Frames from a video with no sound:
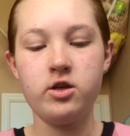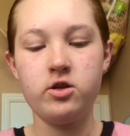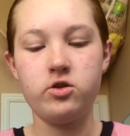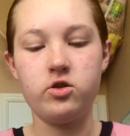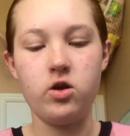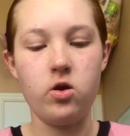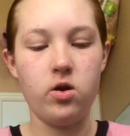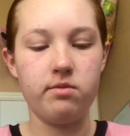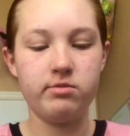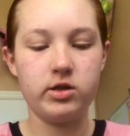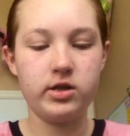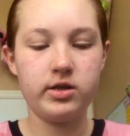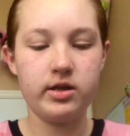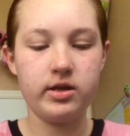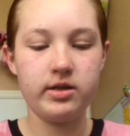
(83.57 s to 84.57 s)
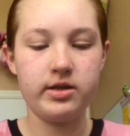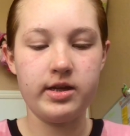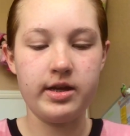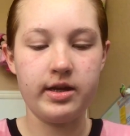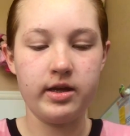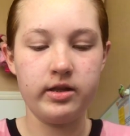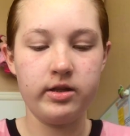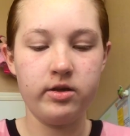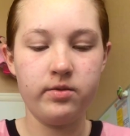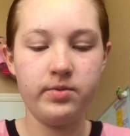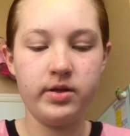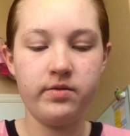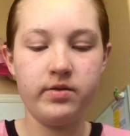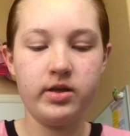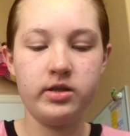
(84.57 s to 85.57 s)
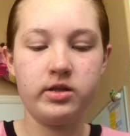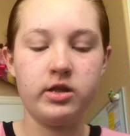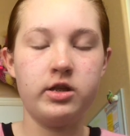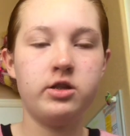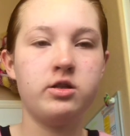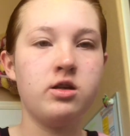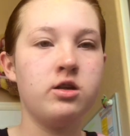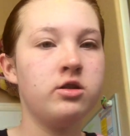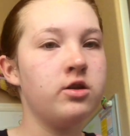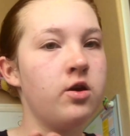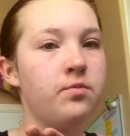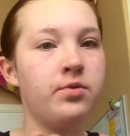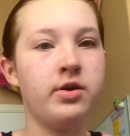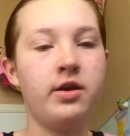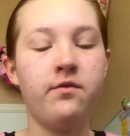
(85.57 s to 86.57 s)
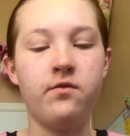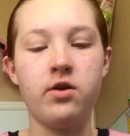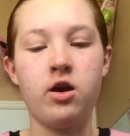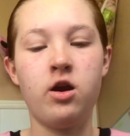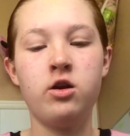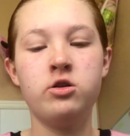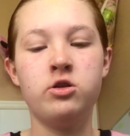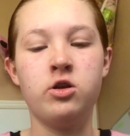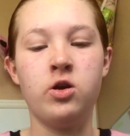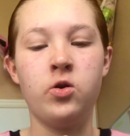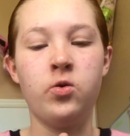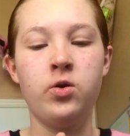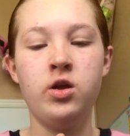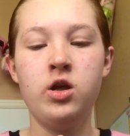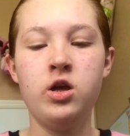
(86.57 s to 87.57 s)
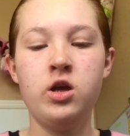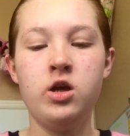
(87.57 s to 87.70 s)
So I'm just gonna take a little bit of this. This does go pretty far, so